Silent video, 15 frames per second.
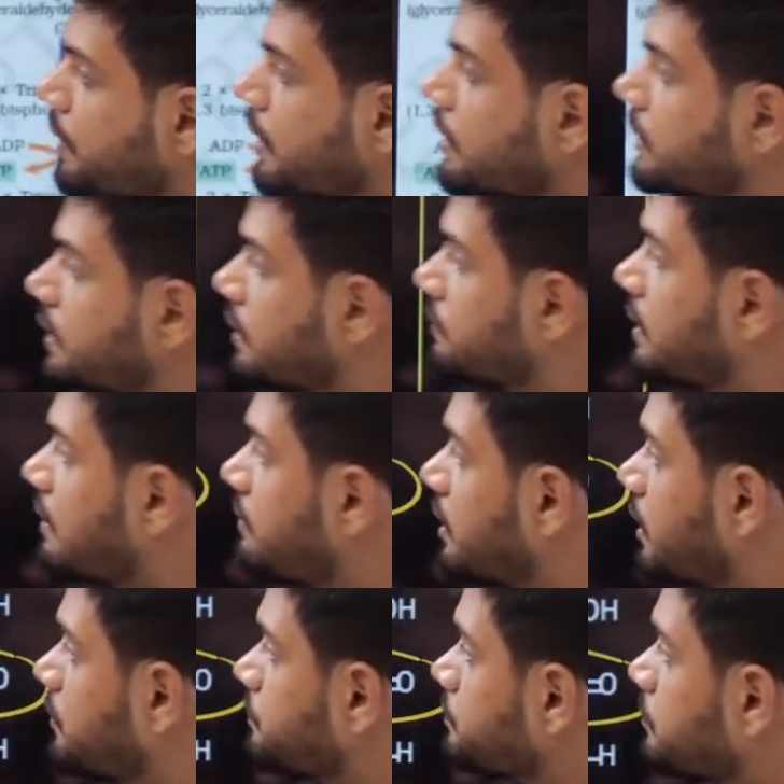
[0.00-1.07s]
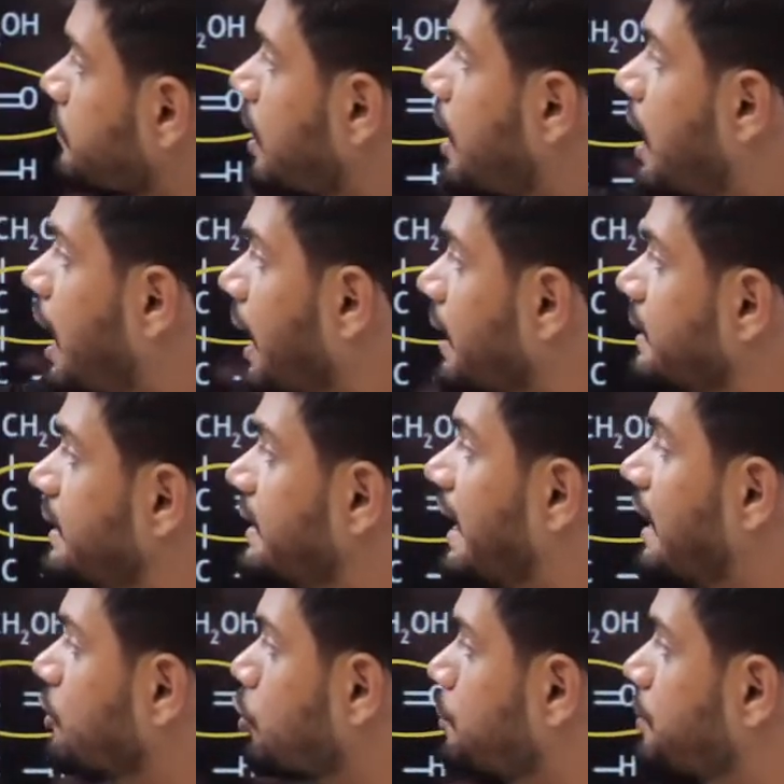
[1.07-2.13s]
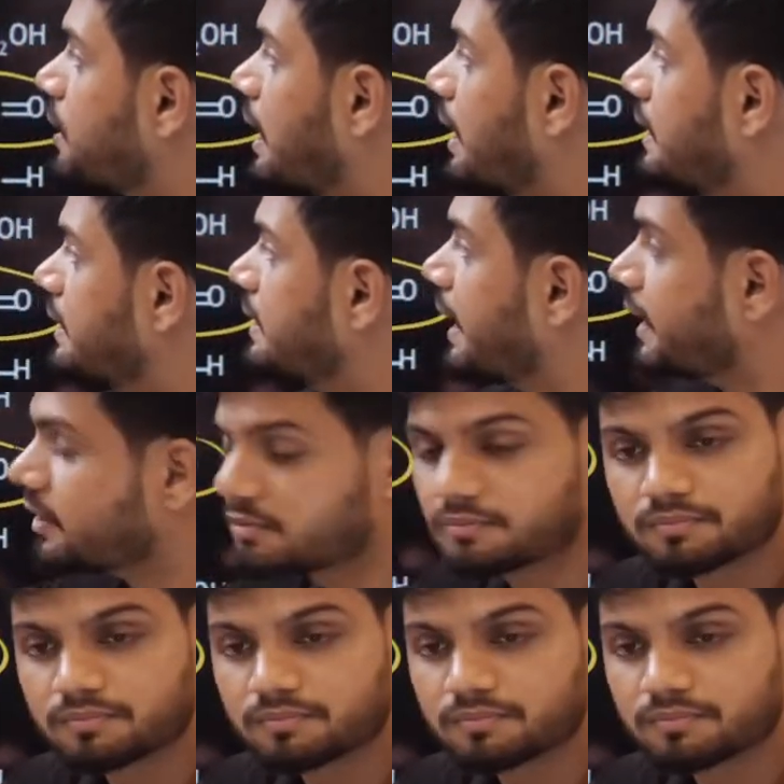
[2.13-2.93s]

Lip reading: here we have a aldehyde group, here aldehyde.